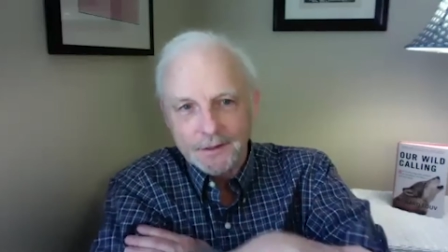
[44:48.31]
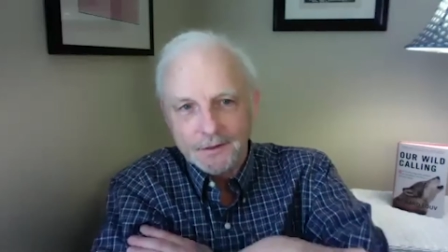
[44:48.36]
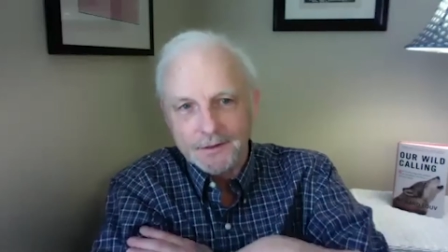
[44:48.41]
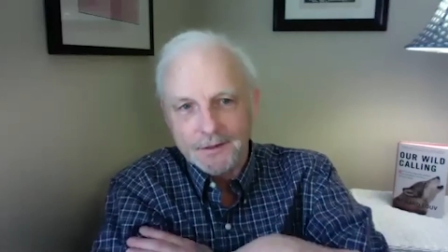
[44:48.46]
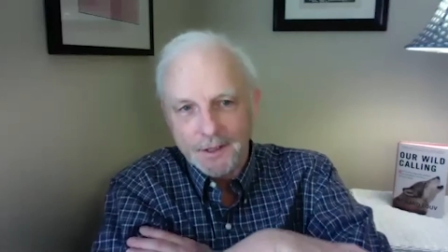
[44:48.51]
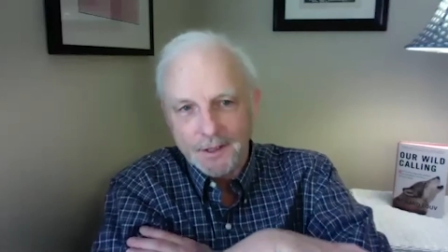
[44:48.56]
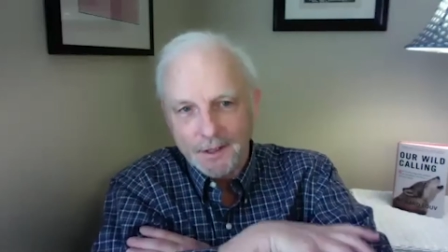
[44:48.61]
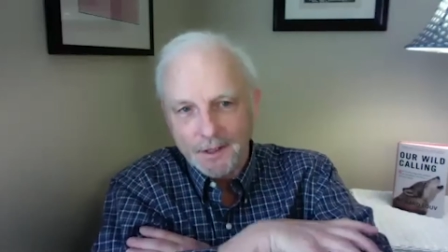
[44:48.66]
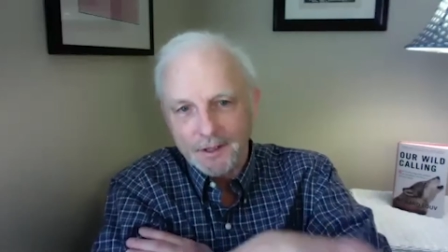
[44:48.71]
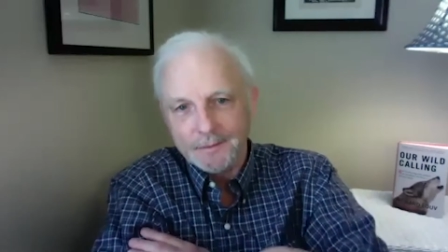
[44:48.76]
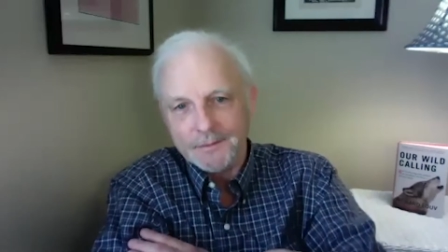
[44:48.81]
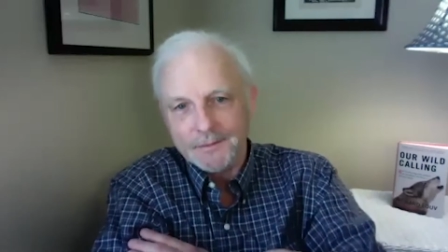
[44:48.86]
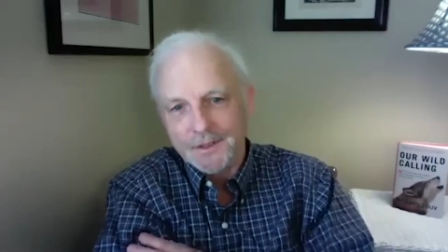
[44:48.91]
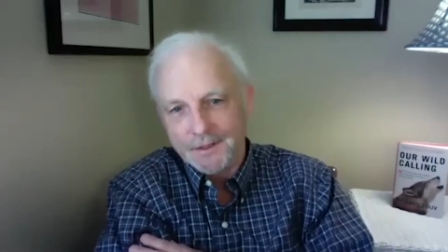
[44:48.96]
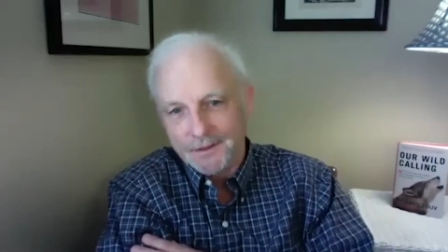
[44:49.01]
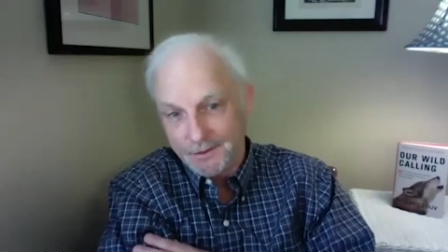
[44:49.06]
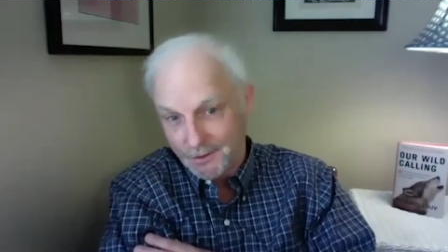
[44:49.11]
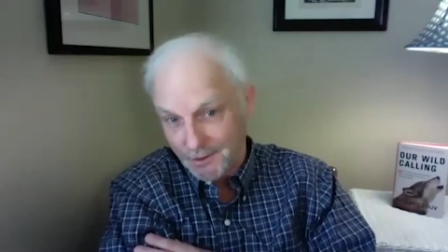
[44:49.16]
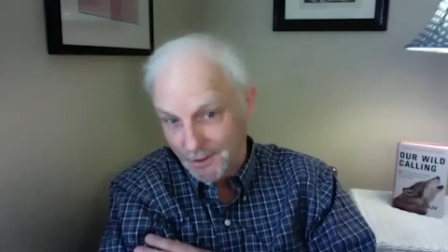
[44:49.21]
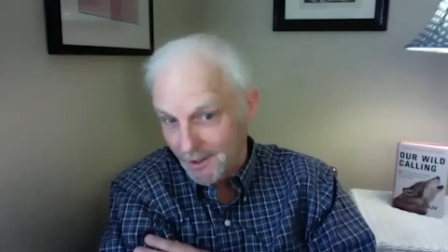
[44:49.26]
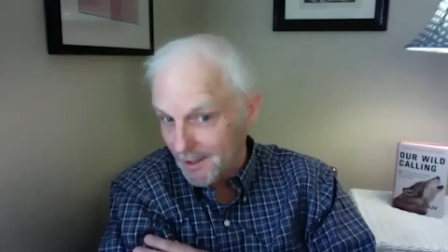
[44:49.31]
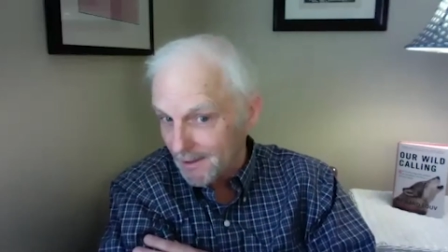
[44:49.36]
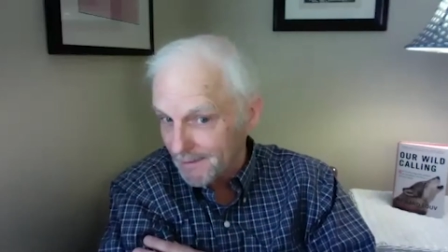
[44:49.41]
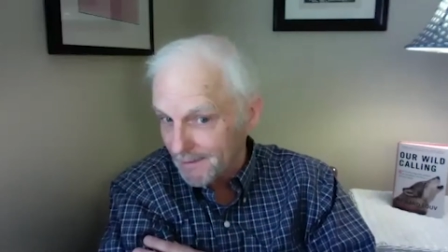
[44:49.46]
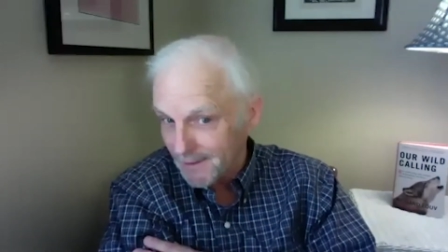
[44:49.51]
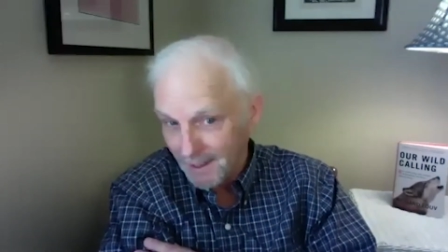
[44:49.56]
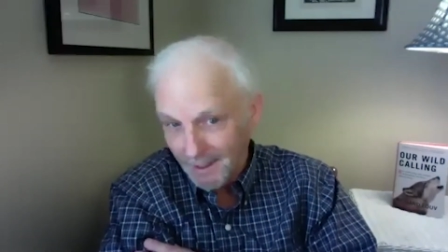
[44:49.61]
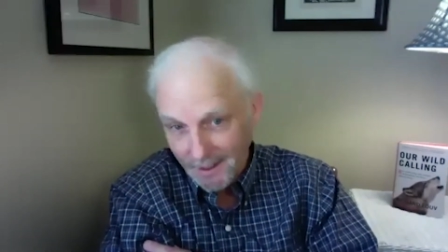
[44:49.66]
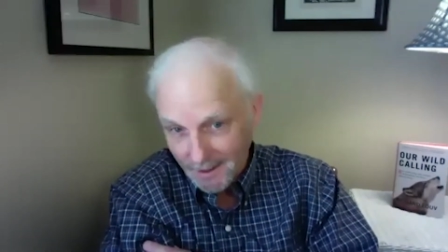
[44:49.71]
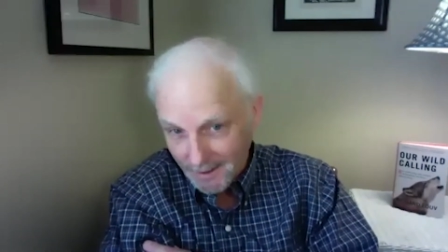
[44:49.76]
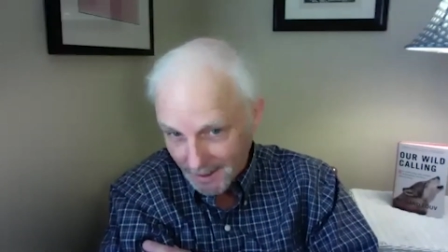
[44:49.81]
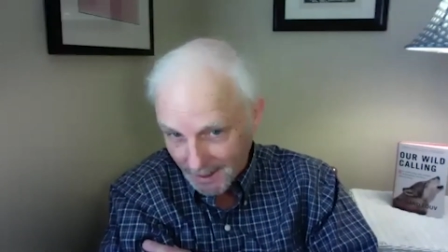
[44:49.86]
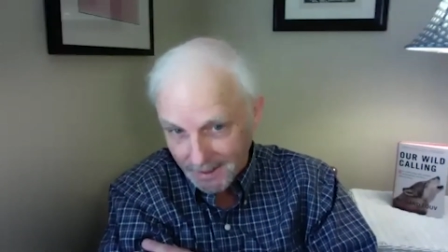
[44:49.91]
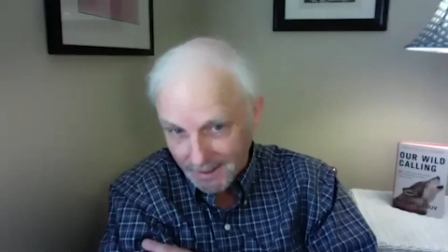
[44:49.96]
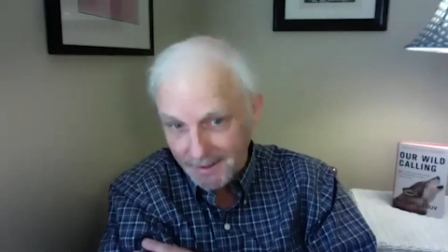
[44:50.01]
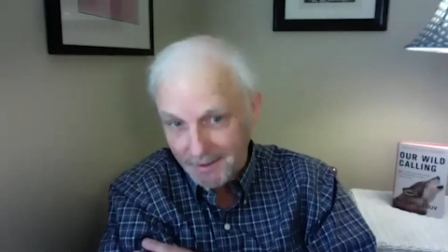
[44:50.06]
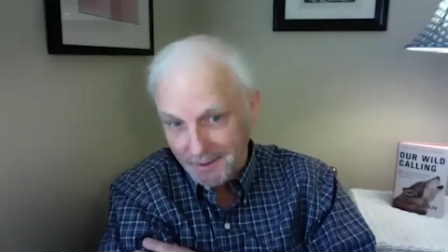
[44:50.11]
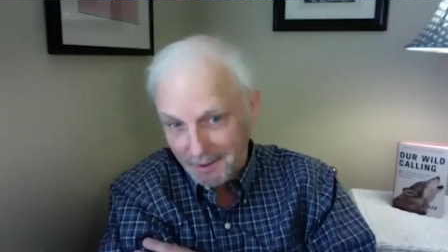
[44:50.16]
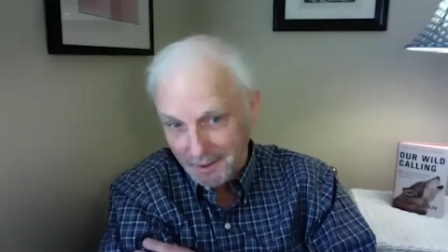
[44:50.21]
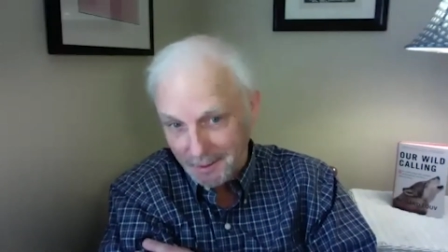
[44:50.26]
those arms are soft,
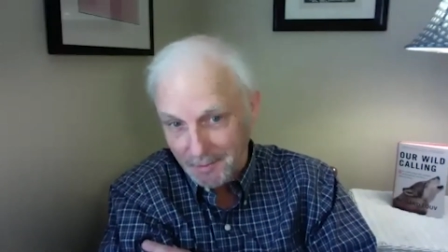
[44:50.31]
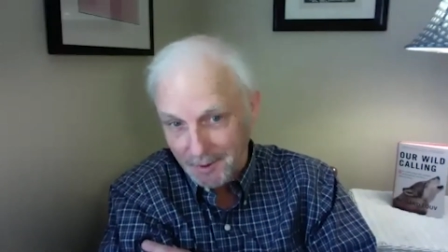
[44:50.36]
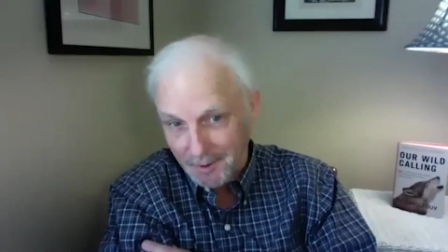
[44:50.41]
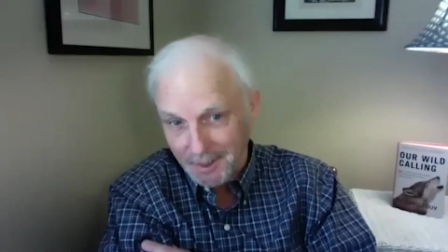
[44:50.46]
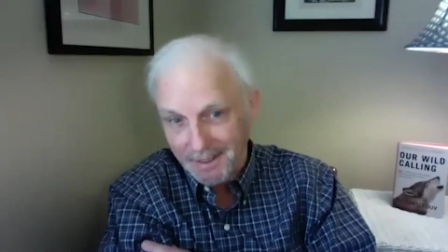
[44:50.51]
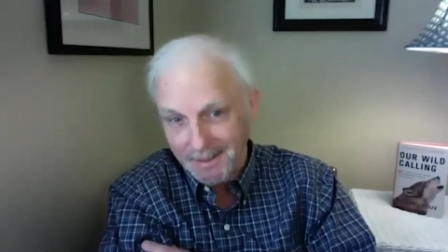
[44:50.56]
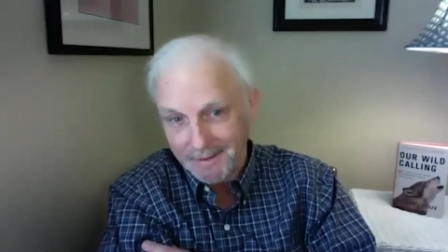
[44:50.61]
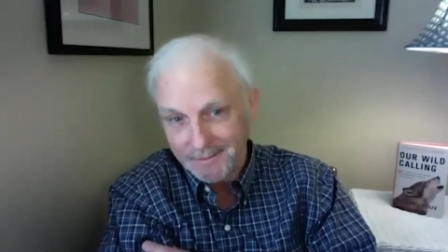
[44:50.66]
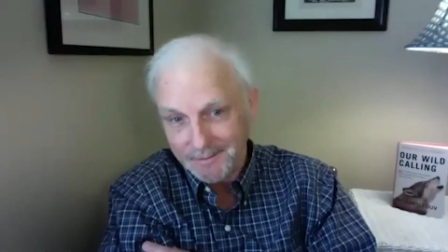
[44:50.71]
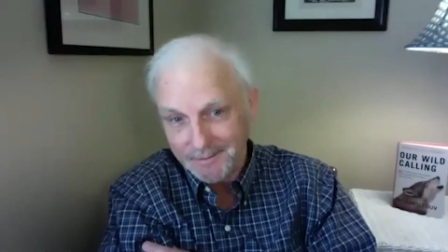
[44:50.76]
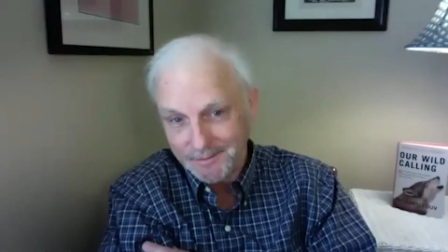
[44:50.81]
anything but.